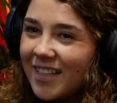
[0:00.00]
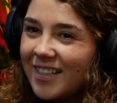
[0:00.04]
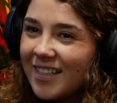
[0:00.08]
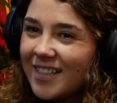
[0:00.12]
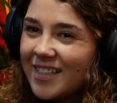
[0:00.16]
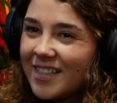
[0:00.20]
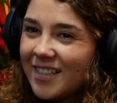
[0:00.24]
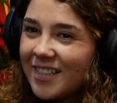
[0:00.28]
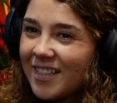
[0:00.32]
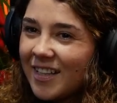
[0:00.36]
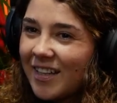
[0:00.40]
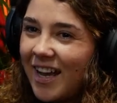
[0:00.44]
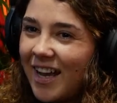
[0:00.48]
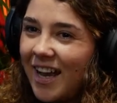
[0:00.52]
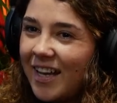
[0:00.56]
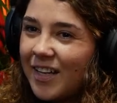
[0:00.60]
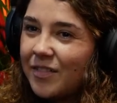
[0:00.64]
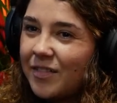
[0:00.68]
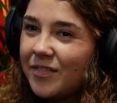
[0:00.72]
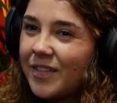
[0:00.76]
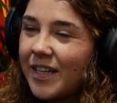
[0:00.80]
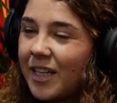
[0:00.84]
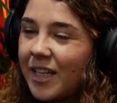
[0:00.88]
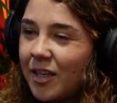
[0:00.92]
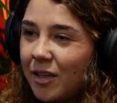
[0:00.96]
It's kind
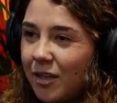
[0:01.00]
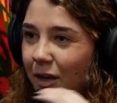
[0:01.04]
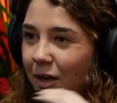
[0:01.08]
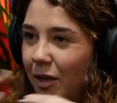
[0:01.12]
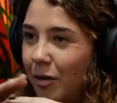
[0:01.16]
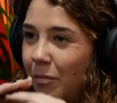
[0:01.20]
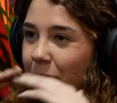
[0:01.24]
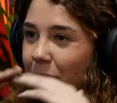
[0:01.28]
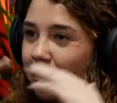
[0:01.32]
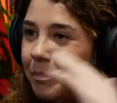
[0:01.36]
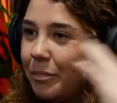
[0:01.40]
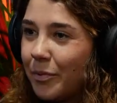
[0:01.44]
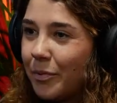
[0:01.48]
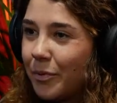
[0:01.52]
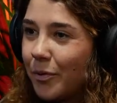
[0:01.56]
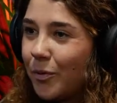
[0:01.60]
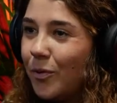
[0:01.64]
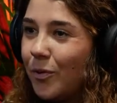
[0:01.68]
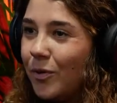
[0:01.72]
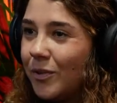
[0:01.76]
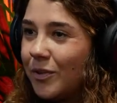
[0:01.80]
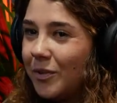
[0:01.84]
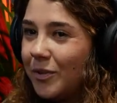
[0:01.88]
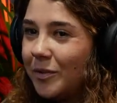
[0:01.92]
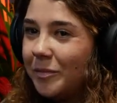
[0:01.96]
of like a
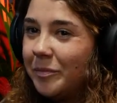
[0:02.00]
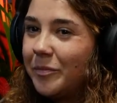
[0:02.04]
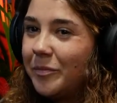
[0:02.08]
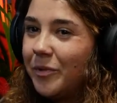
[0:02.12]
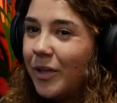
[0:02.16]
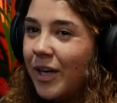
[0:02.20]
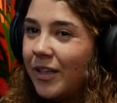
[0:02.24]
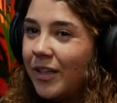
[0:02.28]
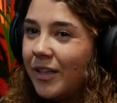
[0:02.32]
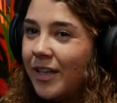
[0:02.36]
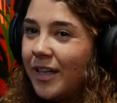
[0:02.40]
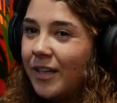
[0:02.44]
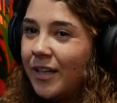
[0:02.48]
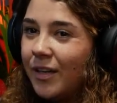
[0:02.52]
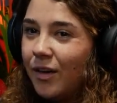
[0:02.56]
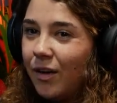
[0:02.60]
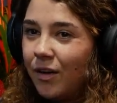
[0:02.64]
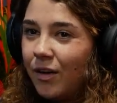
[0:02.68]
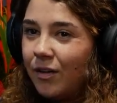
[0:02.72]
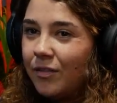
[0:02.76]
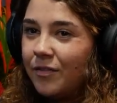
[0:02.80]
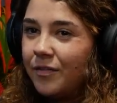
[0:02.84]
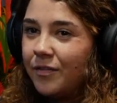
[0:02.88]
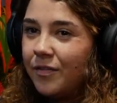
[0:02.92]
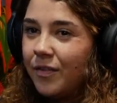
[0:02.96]
broad
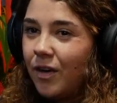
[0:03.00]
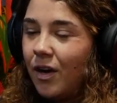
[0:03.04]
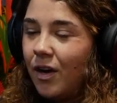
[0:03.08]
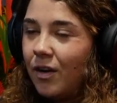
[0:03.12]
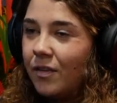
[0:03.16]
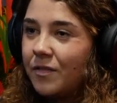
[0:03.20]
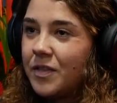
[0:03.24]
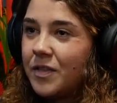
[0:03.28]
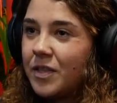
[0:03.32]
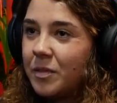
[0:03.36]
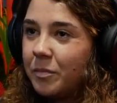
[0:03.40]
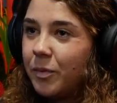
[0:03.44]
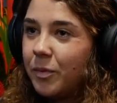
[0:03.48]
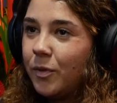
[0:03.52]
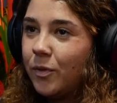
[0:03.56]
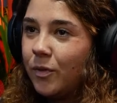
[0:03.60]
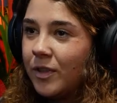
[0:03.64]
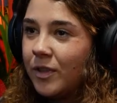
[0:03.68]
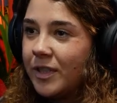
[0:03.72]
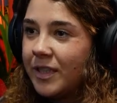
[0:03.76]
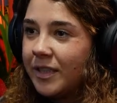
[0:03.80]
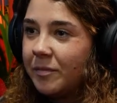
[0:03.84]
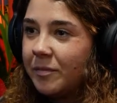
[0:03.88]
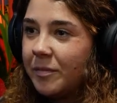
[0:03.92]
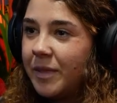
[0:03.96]
umbrella of
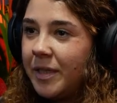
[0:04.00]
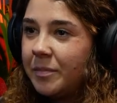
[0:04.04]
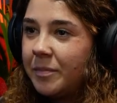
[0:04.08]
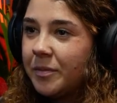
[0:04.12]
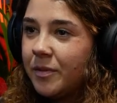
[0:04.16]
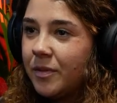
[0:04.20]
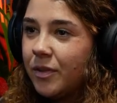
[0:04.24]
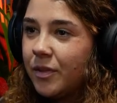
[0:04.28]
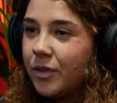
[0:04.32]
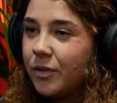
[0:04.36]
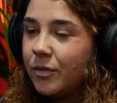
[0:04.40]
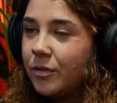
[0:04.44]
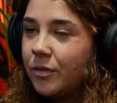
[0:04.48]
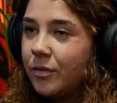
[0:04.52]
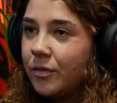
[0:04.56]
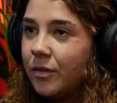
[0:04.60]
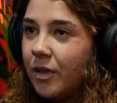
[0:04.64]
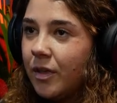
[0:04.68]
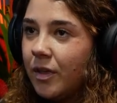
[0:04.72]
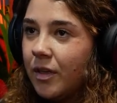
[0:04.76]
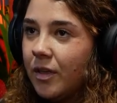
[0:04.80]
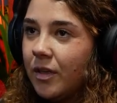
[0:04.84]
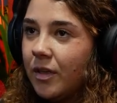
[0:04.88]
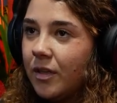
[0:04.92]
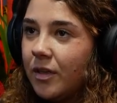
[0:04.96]
supporting people who
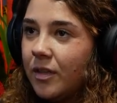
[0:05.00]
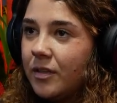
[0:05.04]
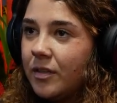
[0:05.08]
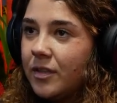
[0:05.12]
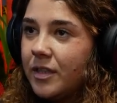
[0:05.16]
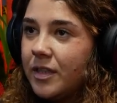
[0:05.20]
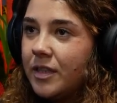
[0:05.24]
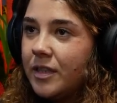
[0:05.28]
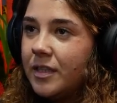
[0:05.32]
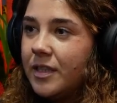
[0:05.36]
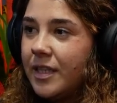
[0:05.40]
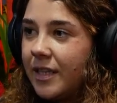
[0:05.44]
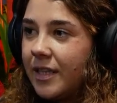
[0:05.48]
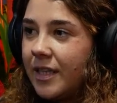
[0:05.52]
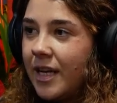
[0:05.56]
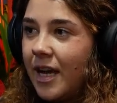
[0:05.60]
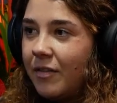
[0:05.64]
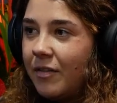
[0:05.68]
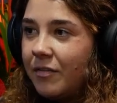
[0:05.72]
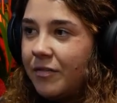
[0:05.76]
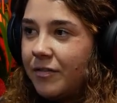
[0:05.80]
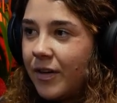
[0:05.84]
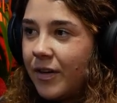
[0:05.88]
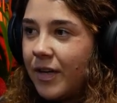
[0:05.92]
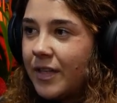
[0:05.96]
didn't
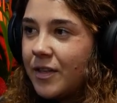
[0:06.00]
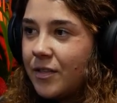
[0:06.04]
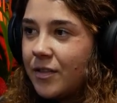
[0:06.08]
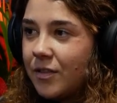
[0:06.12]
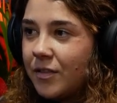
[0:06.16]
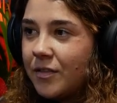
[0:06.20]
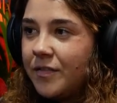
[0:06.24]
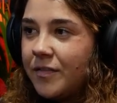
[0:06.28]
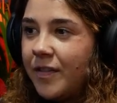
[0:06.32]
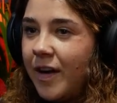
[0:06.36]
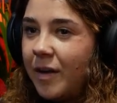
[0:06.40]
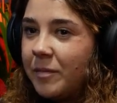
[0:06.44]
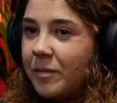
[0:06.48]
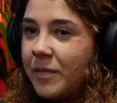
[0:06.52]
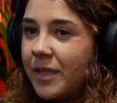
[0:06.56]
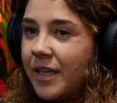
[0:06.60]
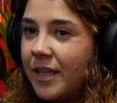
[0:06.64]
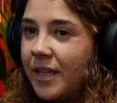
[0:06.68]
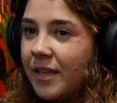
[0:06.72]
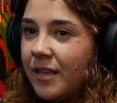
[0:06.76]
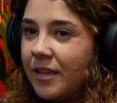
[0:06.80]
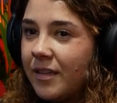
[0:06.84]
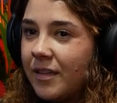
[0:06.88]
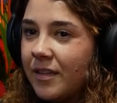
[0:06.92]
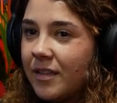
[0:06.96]
have friends or
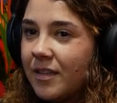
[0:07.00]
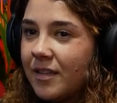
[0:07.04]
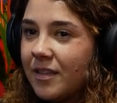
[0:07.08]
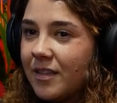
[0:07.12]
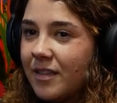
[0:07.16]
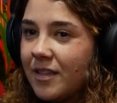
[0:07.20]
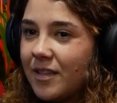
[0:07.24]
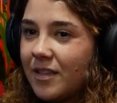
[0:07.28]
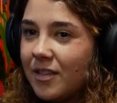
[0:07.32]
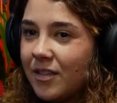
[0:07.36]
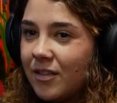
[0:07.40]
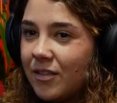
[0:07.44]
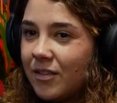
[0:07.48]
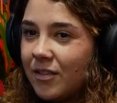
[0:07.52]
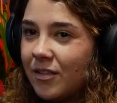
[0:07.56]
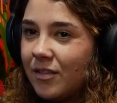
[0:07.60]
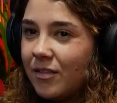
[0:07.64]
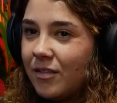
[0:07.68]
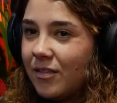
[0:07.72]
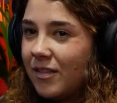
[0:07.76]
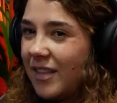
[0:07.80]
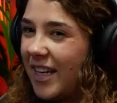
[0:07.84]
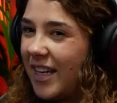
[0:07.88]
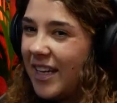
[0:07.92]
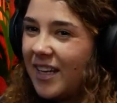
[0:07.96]
family to,
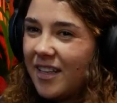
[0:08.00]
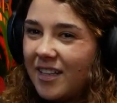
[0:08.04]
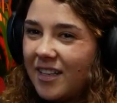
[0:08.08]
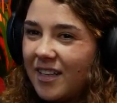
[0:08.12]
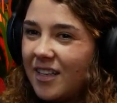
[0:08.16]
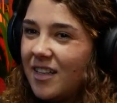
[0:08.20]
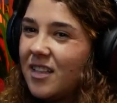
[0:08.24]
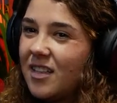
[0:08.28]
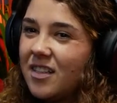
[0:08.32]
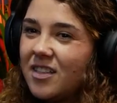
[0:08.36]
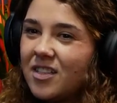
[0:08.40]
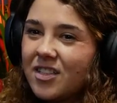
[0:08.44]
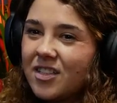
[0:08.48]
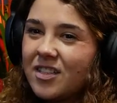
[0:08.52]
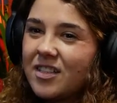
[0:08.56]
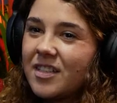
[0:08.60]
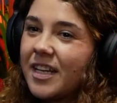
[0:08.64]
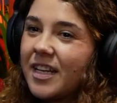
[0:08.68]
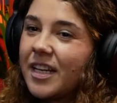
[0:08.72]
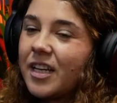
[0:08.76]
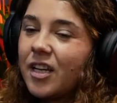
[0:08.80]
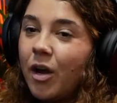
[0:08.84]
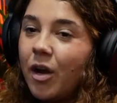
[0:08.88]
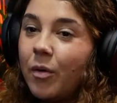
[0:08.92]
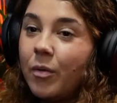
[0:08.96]
like, you just
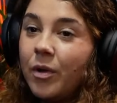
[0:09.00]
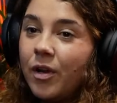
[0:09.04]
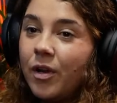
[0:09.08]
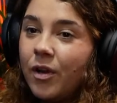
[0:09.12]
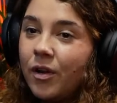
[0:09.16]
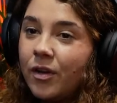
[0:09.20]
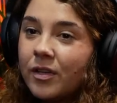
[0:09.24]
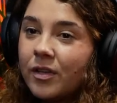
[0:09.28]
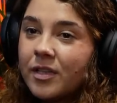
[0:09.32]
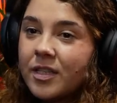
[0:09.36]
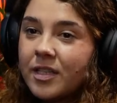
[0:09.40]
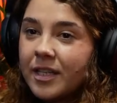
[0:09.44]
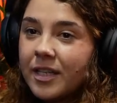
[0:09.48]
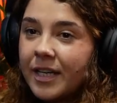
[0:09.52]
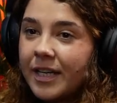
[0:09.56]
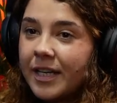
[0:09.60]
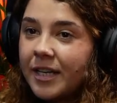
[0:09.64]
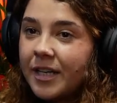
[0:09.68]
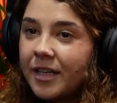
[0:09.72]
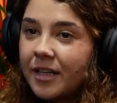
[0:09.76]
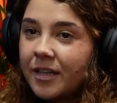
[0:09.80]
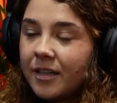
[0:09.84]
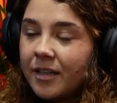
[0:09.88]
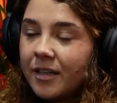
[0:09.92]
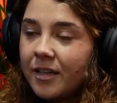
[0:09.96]
like go along to,
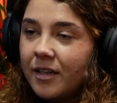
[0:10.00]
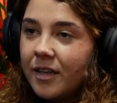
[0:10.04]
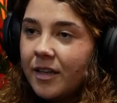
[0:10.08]
like,